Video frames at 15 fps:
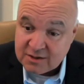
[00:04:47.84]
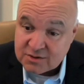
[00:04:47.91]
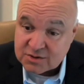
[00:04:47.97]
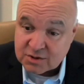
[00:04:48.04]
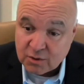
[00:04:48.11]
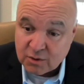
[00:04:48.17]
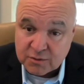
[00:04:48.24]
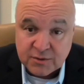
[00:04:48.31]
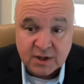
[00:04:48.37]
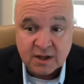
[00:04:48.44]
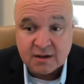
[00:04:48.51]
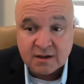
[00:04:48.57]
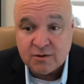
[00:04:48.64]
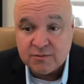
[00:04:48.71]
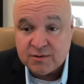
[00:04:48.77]
So you
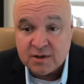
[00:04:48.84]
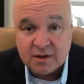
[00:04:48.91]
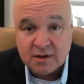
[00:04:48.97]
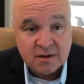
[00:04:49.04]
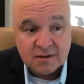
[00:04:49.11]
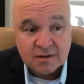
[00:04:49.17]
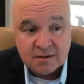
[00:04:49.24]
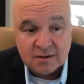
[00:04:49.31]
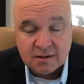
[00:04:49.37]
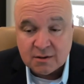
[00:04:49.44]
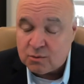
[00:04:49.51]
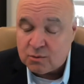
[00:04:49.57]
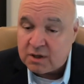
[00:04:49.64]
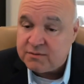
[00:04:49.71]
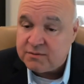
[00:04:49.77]
think you think in the
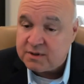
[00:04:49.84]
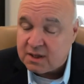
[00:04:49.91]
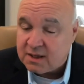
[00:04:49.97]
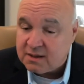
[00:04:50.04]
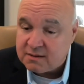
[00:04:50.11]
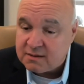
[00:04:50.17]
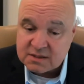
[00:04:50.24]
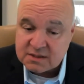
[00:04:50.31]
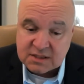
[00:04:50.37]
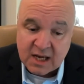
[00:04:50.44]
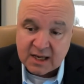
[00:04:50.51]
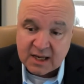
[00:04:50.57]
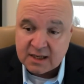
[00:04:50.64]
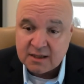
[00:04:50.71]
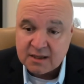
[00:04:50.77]
old Raytheon
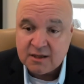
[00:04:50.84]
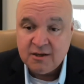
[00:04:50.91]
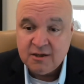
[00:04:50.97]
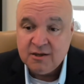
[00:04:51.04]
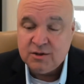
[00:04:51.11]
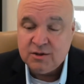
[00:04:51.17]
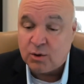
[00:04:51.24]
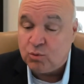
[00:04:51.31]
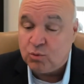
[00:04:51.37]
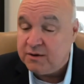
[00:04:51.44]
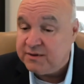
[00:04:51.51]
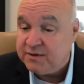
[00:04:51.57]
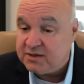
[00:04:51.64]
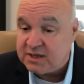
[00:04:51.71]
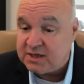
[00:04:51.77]
side, you got
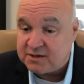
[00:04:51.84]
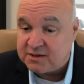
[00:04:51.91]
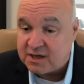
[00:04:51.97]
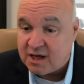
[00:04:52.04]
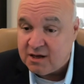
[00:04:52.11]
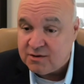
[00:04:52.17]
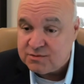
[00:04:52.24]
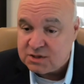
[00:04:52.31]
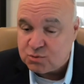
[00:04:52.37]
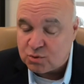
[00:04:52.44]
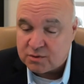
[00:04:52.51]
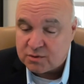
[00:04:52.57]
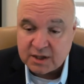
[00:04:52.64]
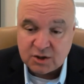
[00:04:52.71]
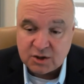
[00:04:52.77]
Raytheon Technologies
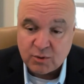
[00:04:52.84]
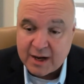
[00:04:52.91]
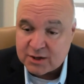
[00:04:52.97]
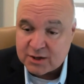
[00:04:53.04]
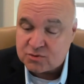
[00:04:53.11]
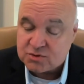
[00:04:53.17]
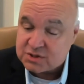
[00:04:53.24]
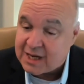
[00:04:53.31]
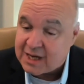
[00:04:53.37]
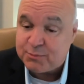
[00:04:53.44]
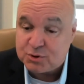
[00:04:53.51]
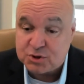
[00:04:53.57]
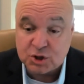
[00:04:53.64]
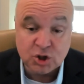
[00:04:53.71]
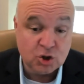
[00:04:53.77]
where they do actual
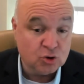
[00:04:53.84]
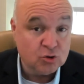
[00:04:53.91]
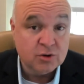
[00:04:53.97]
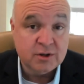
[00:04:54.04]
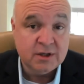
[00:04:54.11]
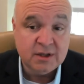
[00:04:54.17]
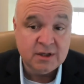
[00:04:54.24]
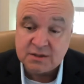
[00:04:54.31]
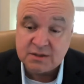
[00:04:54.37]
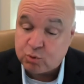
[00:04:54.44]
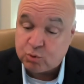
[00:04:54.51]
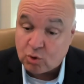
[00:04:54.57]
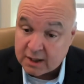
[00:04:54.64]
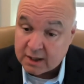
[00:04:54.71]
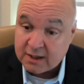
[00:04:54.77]
cybersecurity as
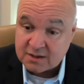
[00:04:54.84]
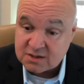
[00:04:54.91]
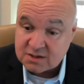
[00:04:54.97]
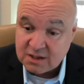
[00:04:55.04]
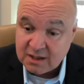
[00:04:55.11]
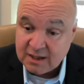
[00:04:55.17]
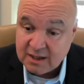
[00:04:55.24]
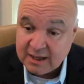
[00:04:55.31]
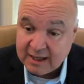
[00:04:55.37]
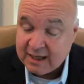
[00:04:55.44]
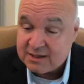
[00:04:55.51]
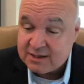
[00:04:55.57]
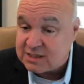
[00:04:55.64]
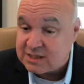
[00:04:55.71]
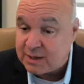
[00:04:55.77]
products
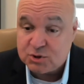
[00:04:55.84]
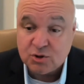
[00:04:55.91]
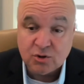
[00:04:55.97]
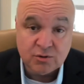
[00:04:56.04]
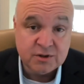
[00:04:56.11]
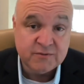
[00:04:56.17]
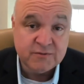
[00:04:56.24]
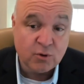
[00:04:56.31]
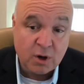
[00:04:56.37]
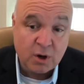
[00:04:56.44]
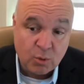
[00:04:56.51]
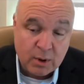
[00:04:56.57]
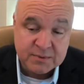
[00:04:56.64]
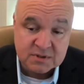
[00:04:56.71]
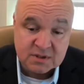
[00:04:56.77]
and cybersecurity for
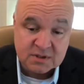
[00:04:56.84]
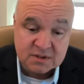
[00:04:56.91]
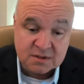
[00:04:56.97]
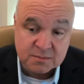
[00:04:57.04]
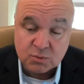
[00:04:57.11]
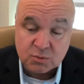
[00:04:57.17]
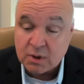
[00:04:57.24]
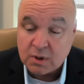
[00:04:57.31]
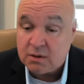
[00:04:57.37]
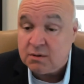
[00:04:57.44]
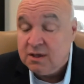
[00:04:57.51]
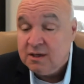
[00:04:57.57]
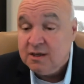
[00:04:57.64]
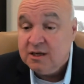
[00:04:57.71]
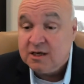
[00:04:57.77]
our weapon systems.
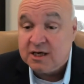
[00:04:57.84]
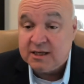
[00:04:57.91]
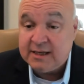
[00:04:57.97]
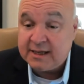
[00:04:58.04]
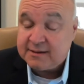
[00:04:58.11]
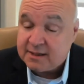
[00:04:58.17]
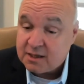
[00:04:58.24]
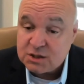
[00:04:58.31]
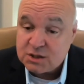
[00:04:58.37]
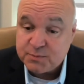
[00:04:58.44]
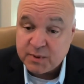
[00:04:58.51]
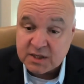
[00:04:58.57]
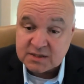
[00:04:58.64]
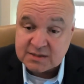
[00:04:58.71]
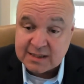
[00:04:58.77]
Well, connected
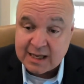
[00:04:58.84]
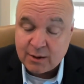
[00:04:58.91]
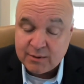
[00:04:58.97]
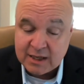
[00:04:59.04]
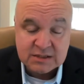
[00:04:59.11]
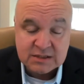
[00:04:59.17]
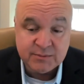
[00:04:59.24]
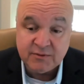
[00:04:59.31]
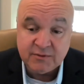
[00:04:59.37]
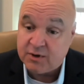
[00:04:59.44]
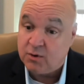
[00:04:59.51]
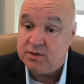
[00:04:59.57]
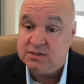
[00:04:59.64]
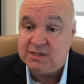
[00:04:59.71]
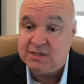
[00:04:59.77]
airspace now has to be
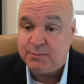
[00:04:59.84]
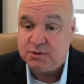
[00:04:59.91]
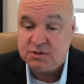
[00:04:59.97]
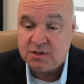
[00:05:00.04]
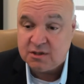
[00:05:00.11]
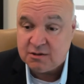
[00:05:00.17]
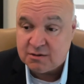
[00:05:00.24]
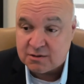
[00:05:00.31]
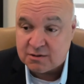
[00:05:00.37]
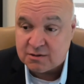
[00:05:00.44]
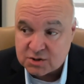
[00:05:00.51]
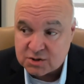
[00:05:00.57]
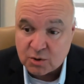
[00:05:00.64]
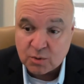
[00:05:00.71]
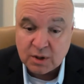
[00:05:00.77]
very cyber secure.
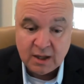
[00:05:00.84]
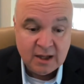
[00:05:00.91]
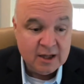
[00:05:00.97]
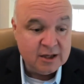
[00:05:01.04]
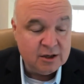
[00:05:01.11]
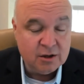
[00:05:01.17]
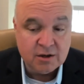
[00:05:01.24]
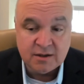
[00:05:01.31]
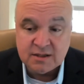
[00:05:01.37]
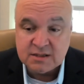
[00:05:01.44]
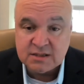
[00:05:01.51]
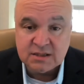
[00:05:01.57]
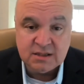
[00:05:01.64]
So you're going to